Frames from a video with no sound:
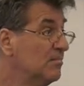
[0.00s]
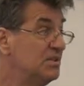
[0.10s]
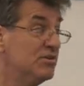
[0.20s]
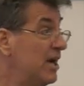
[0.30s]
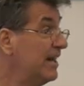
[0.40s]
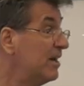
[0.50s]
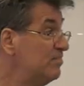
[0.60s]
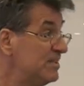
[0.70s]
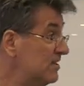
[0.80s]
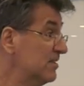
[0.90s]
But they're not out
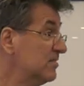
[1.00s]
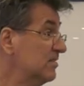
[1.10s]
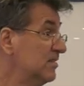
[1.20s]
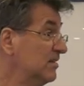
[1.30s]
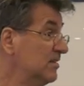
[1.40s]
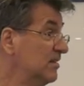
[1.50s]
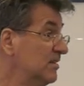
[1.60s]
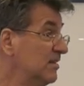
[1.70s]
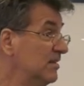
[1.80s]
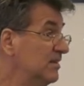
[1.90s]
of business.
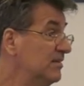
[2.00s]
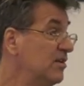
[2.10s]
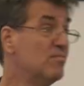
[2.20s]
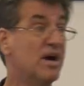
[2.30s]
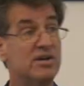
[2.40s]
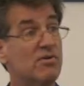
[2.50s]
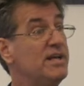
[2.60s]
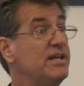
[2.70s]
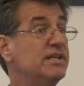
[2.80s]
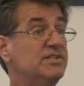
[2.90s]
They're
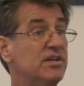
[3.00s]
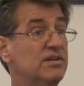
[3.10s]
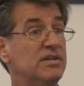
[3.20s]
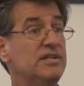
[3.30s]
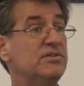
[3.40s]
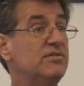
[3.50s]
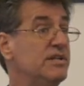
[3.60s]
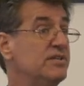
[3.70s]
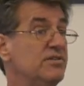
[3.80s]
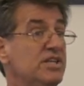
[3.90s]
migrating into, into,
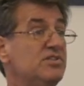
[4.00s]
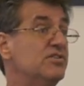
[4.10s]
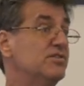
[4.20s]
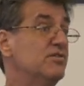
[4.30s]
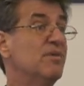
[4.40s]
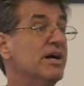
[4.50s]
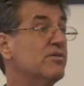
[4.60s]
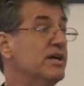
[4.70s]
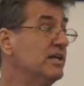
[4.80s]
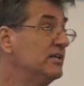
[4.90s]
into niches. They're
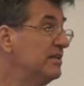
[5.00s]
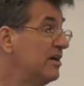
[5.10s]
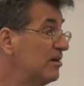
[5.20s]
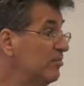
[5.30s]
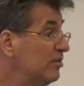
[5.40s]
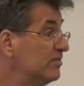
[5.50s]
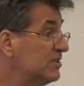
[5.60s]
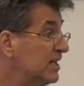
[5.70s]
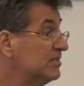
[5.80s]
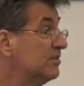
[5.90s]
migrating into the automotive
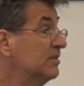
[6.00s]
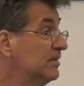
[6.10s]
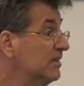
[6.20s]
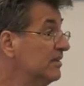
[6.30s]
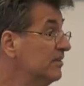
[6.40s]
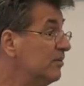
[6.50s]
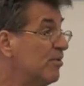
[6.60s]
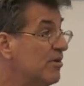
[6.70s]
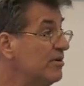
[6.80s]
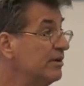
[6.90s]
sector. They're
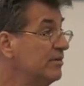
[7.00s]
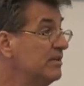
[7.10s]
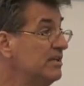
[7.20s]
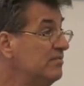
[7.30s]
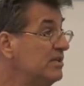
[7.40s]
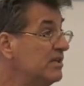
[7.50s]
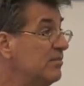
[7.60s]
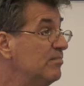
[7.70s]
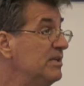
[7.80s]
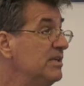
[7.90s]
partnering with EV
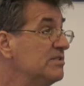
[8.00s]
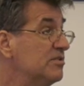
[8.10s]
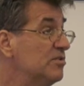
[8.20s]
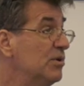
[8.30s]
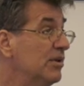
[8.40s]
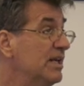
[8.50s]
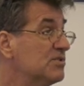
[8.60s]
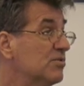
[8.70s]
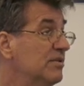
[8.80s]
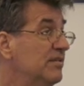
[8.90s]
companies. They're doing all that
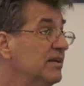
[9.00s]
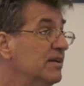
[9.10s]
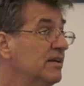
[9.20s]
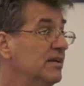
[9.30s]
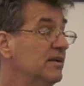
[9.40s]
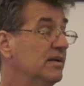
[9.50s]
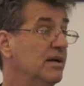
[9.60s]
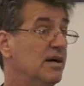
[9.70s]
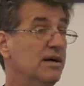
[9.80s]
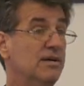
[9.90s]
sort of thing.
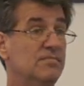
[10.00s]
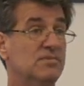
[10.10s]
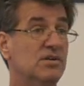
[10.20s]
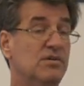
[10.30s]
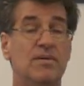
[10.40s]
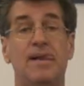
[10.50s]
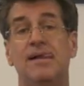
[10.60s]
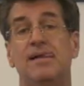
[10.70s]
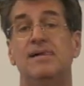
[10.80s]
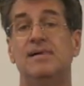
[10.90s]
Um, so
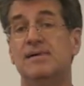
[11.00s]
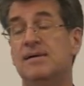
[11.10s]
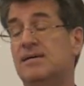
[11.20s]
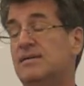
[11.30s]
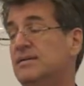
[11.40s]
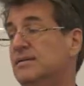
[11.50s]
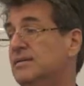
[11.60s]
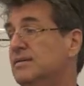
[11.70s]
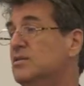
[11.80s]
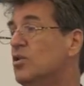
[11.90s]

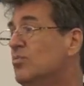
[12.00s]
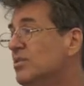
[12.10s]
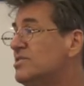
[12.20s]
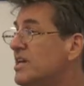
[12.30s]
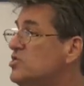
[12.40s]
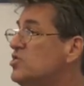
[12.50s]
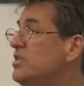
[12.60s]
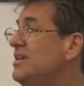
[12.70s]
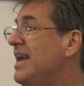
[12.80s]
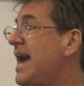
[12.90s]

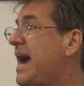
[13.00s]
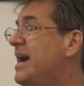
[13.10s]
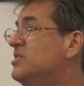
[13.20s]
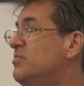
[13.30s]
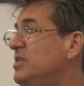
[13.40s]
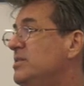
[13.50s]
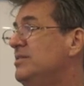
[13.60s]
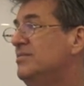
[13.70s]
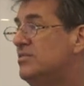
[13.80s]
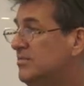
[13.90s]
globalization has
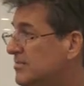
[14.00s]
been